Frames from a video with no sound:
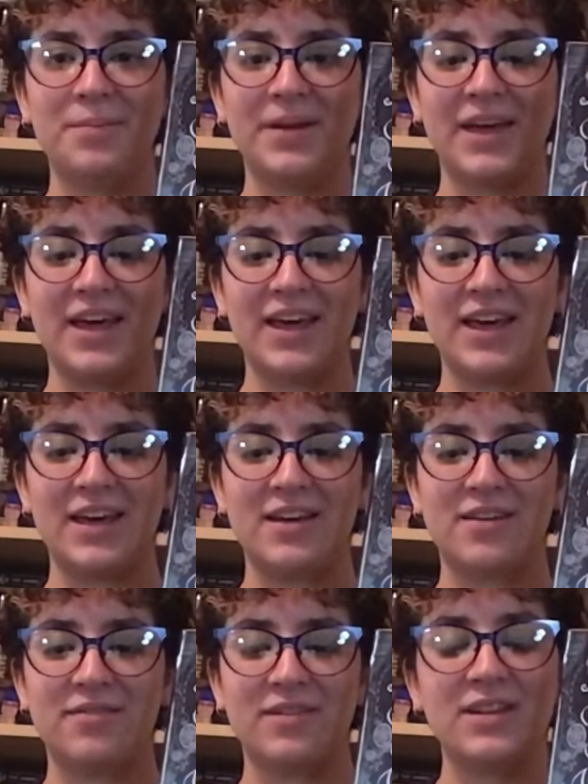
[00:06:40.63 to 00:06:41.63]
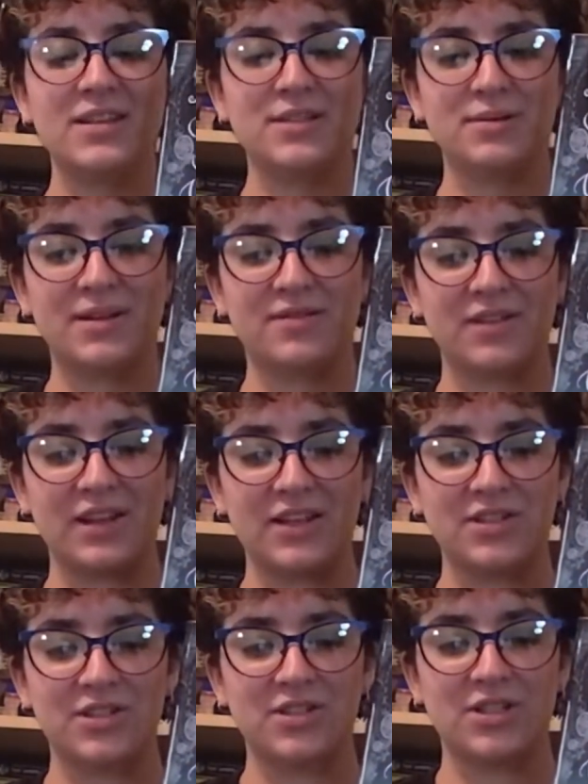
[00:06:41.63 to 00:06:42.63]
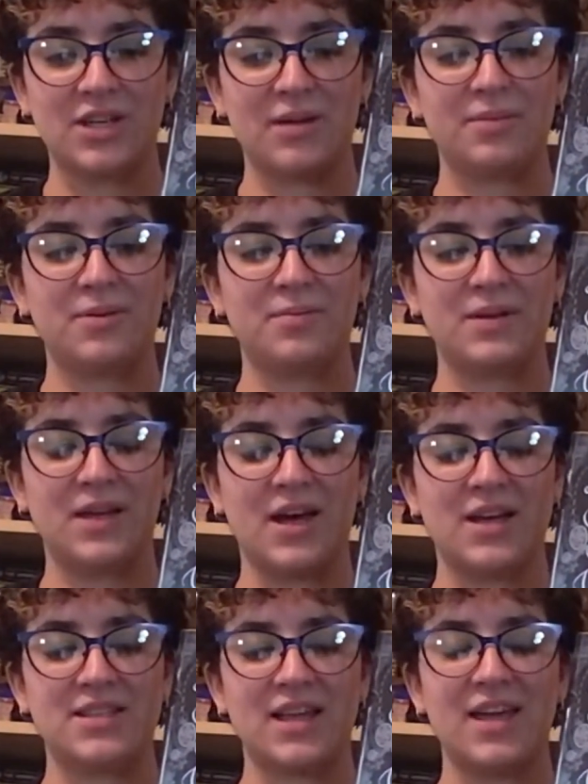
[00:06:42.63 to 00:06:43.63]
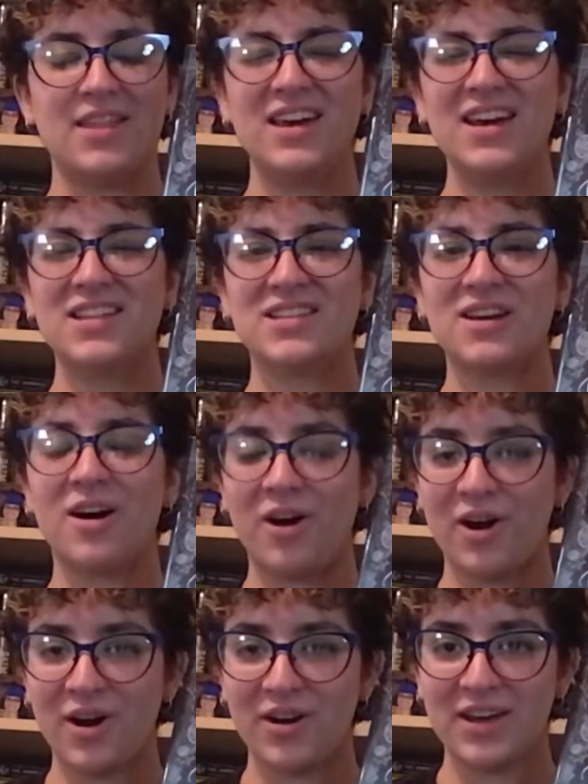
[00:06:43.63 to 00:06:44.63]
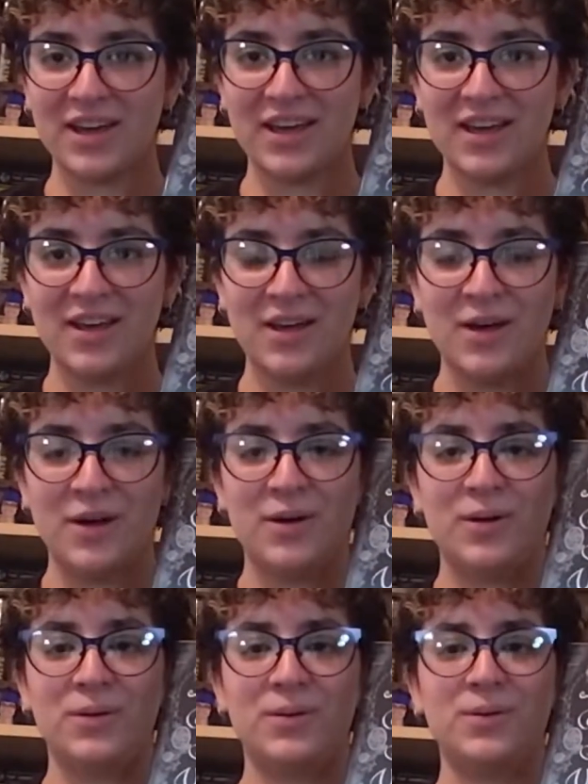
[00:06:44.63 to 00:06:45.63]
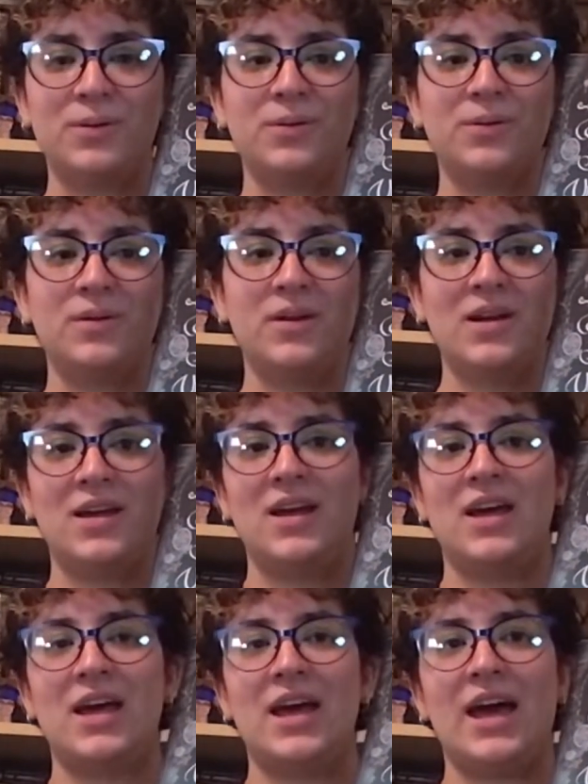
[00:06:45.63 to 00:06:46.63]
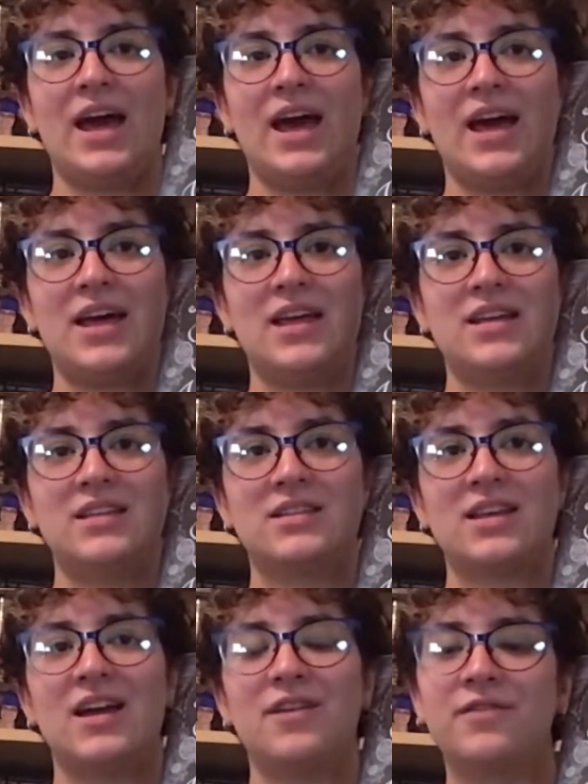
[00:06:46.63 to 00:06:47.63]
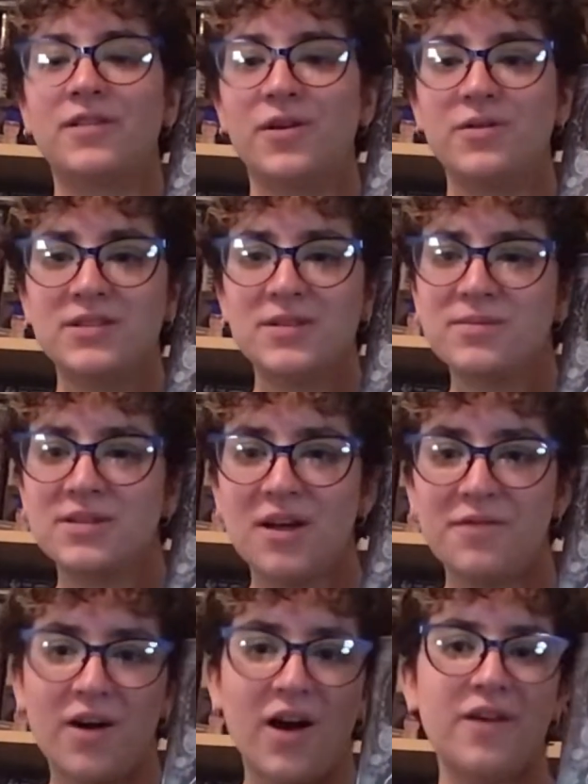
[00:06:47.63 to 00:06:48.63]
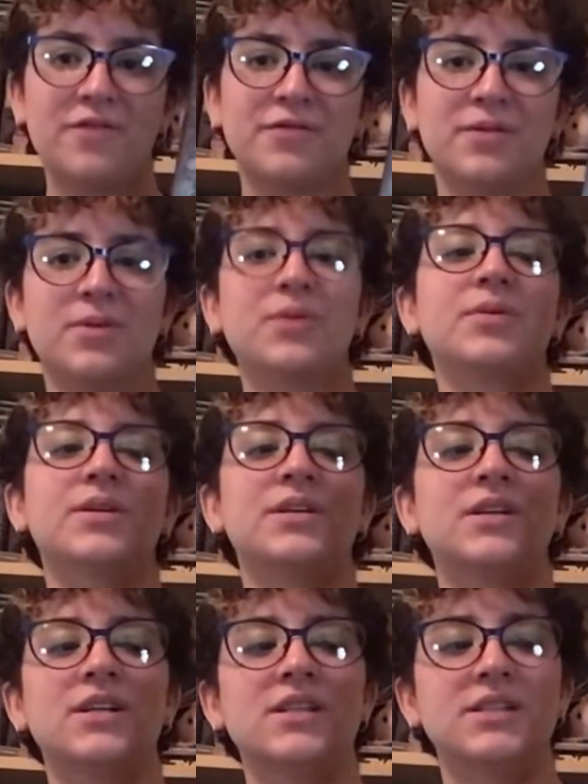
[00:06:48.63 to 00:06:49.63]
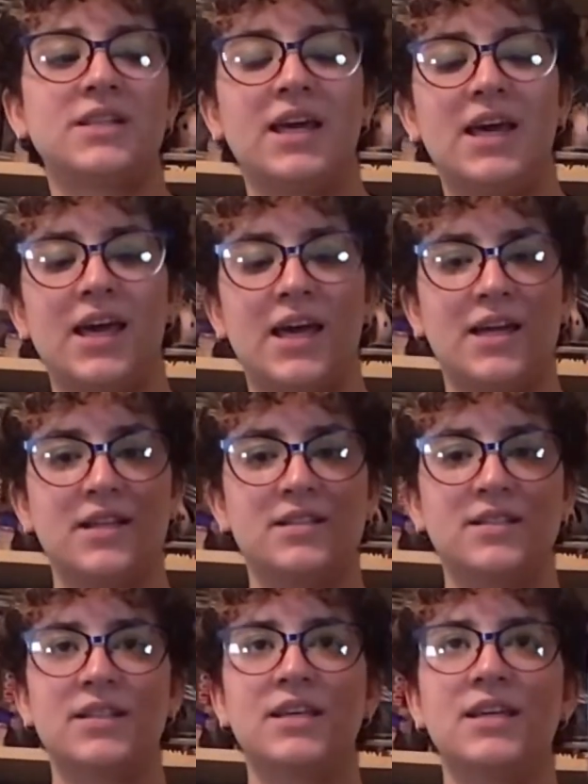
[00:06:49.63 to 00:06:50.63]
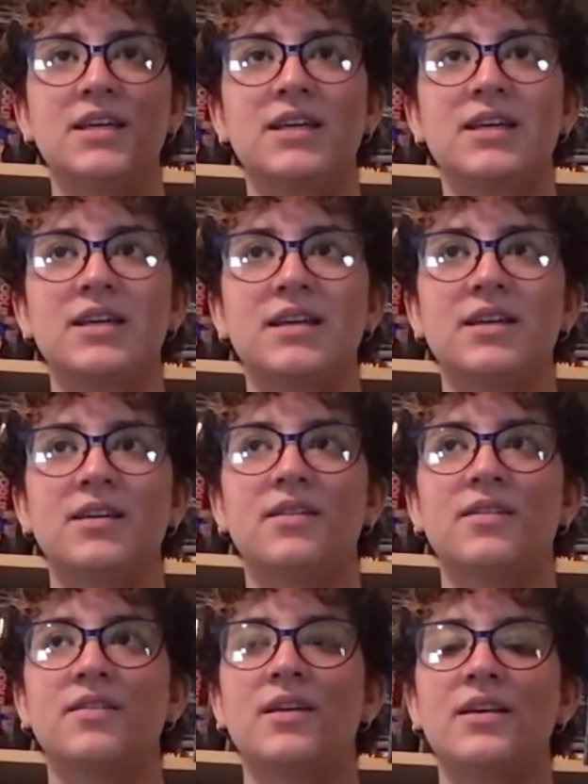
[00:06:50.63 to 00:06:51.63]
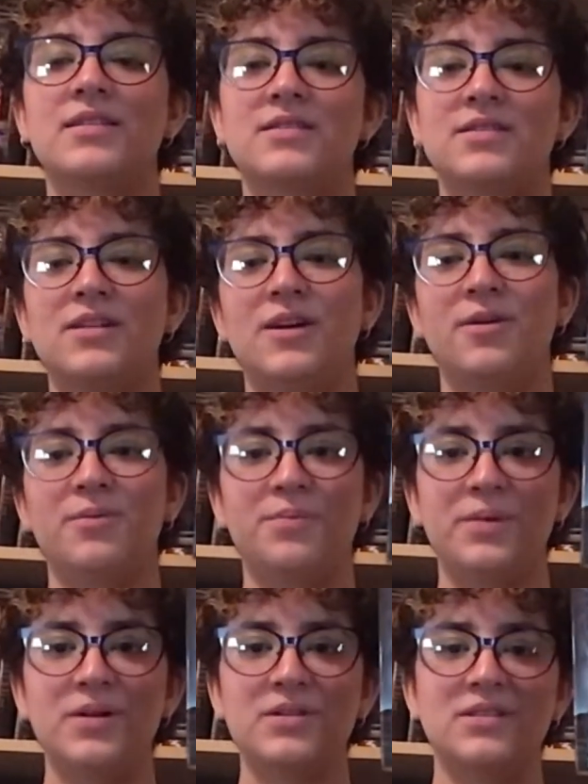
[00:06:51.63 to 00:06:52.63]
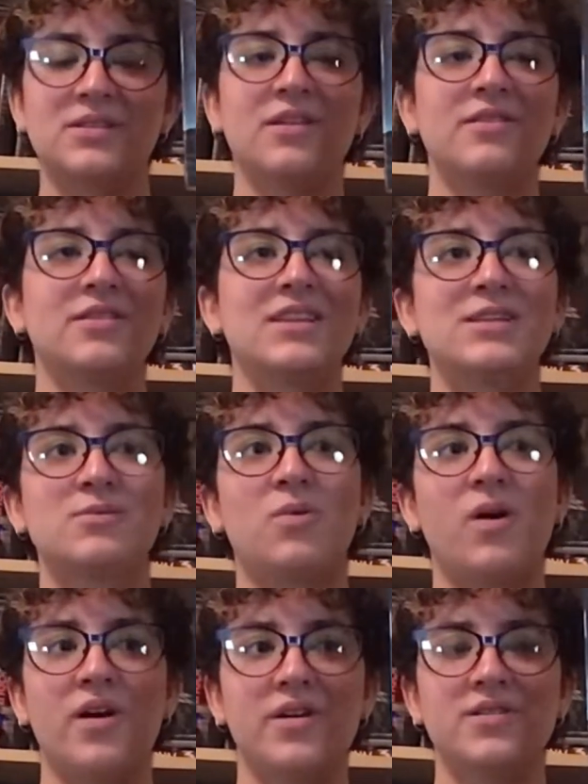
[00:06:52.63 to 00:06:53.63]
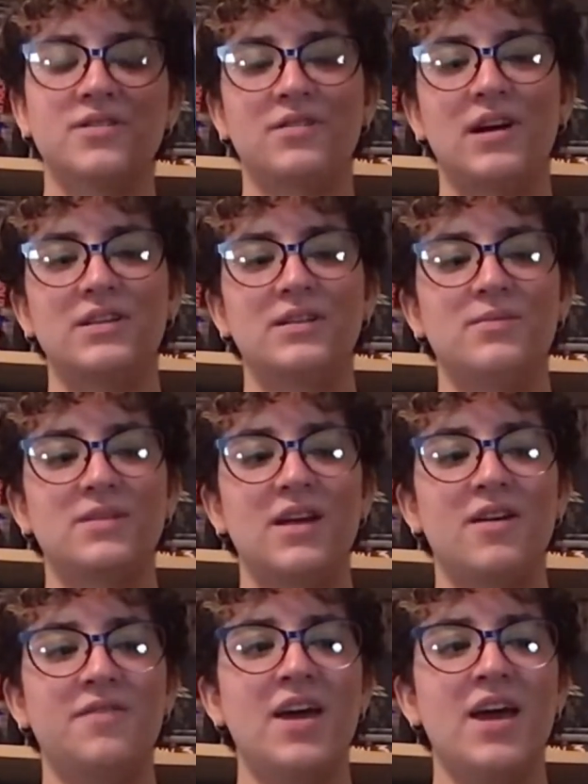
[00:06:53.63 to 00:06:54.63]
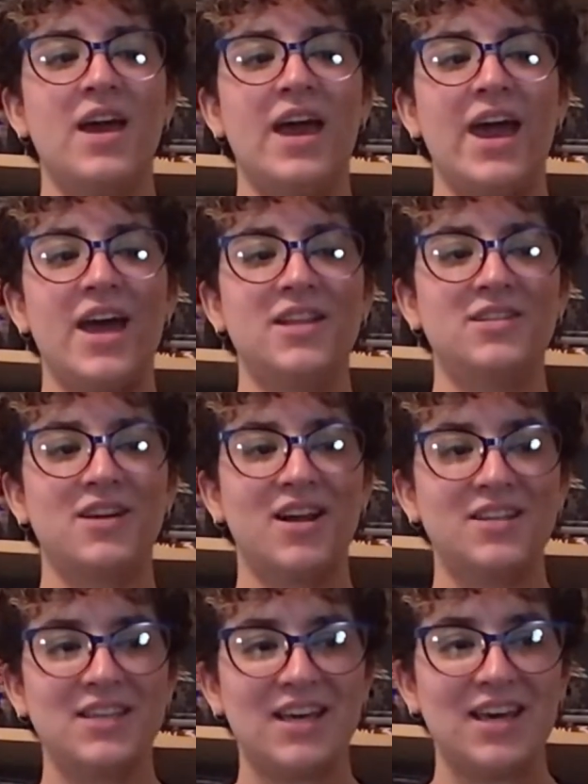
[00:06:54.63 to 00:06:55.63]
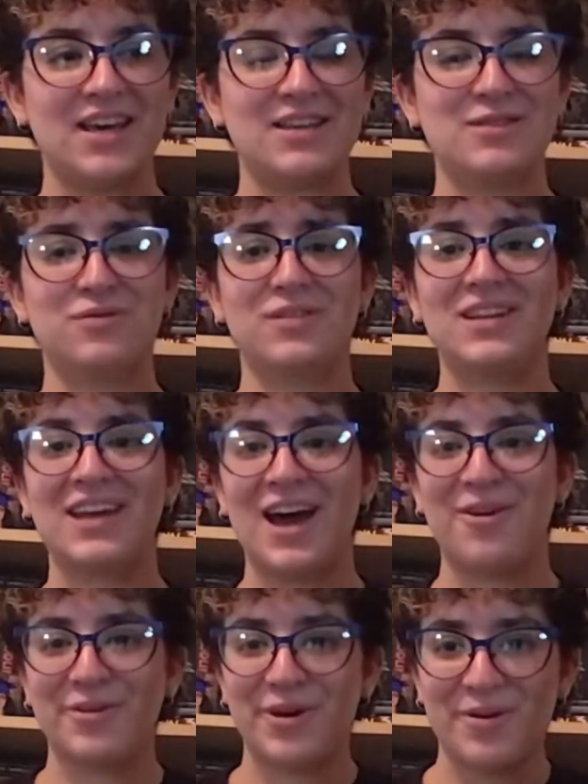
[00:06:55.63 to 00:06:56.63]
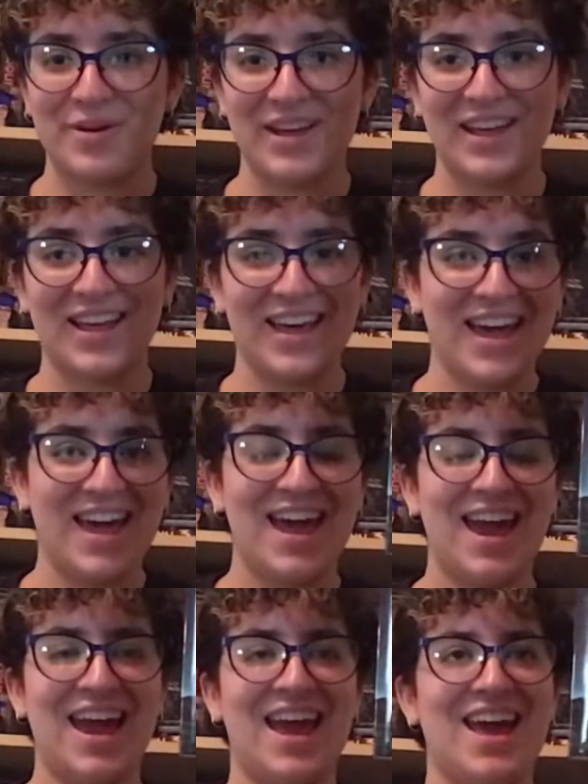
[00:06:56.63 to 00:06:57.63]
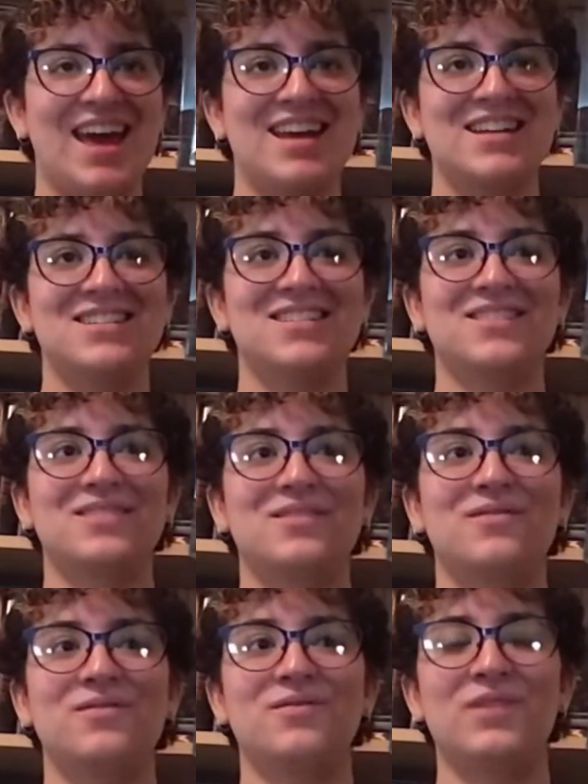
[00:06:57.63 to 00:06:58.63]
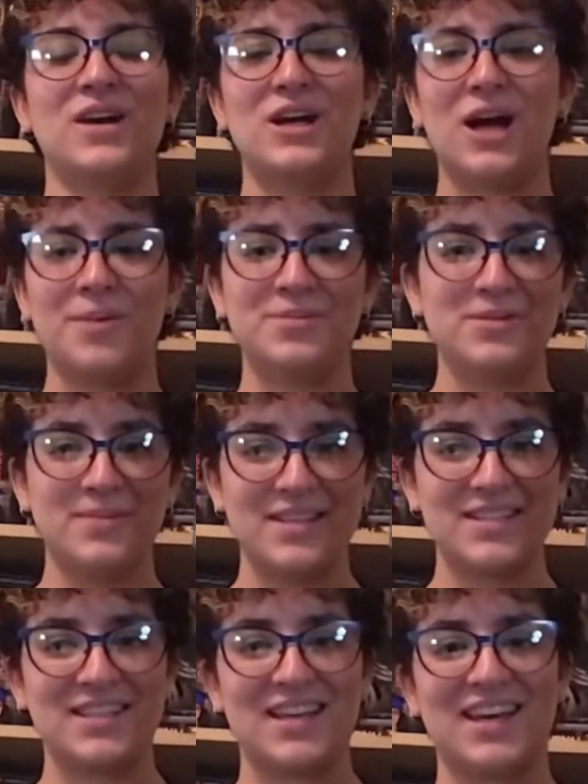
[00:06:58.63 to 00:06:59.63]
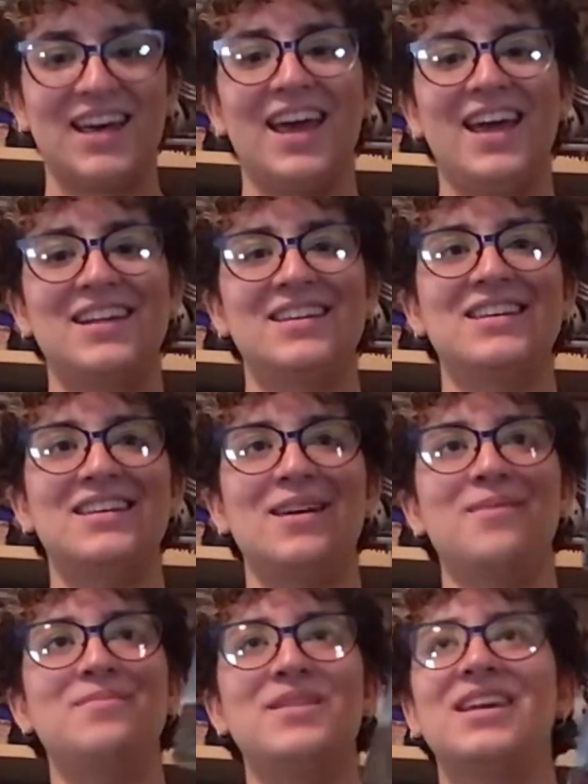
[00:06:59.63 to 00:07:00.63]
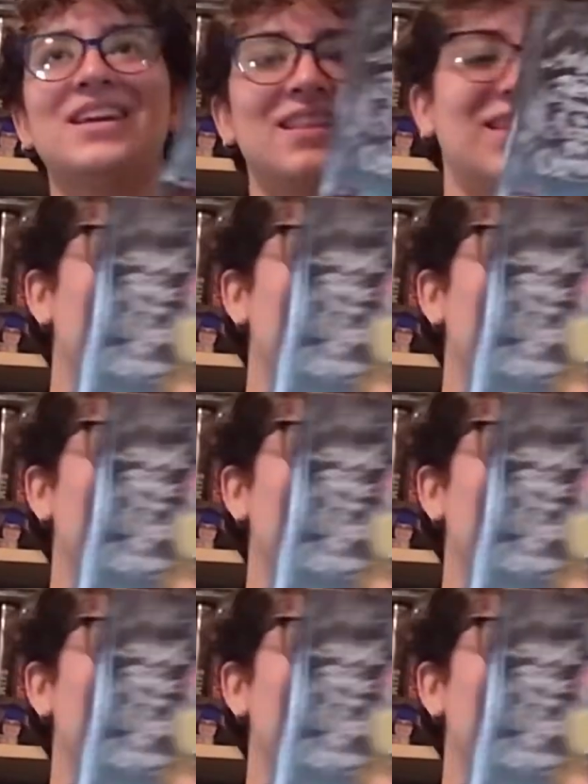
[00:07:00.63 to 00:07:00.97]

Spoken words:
a really sweet relationship because I think it's Ari who has kind of closed himself off from the world, and he has, you know, built these walls around himself, and Dante is really outgoing and very optimistic, and he immediately